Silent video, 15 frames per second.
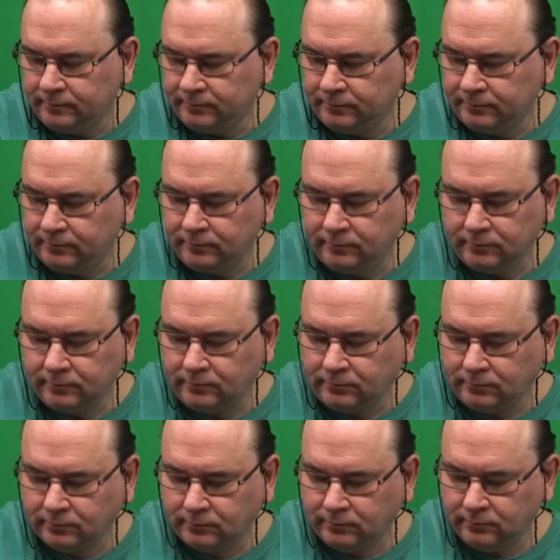
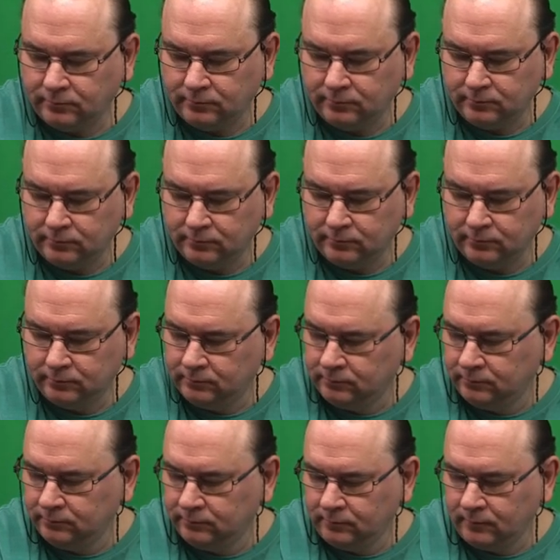
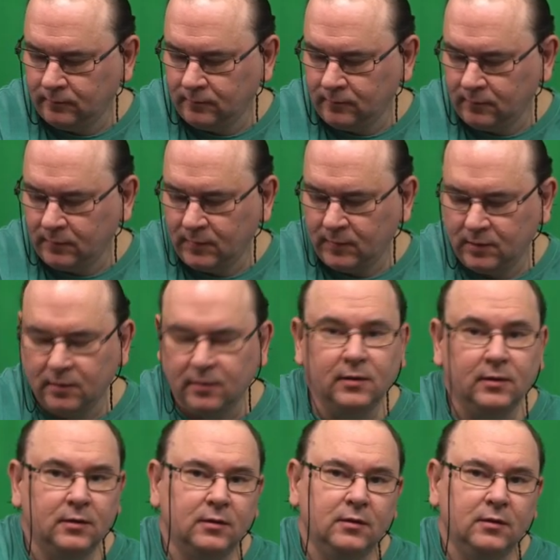(no one is talking)